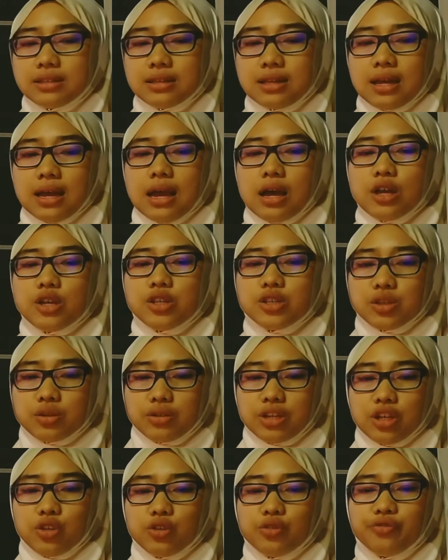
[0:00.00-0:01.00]
so that you
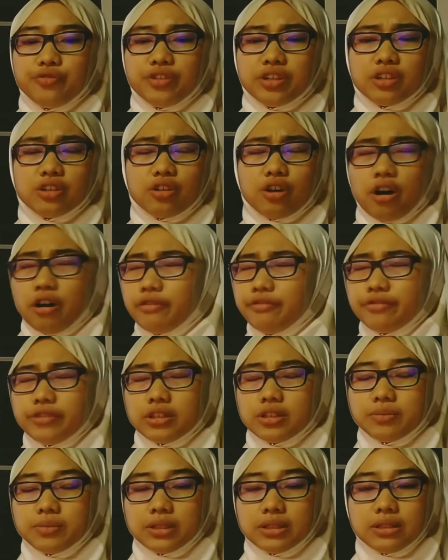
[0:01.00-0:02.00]
feel comfortable
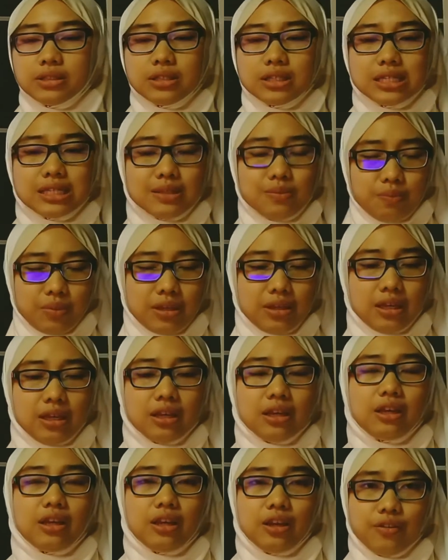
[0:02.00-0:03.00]
speaking in
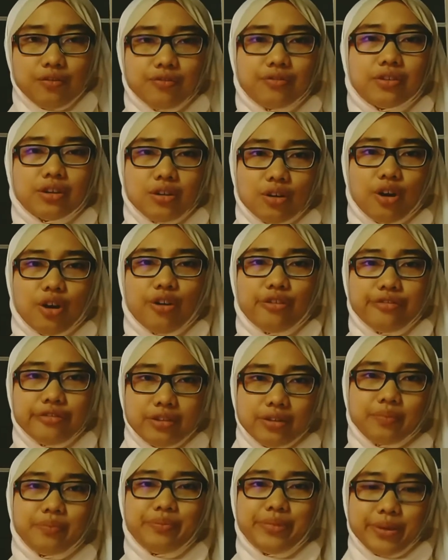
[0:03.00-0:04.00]
front of the
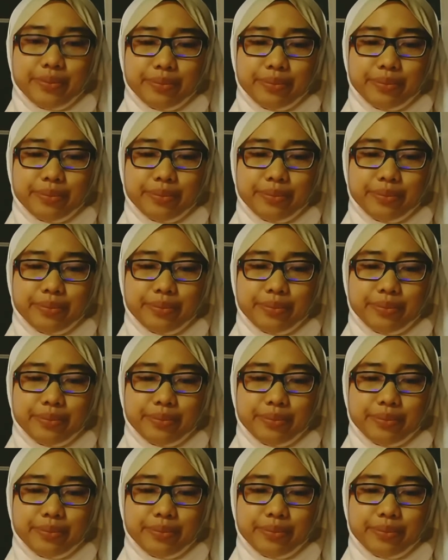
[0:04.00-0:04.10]
people.